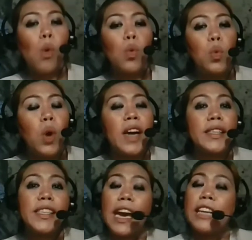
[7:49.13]

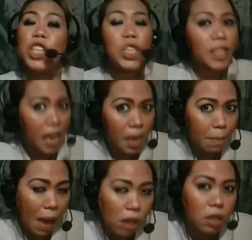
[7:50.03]
What can you say
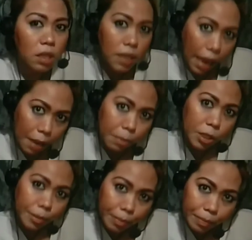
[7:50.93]
about the
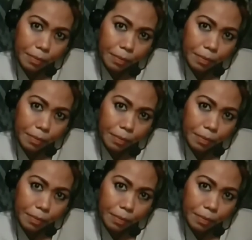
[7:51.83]
table?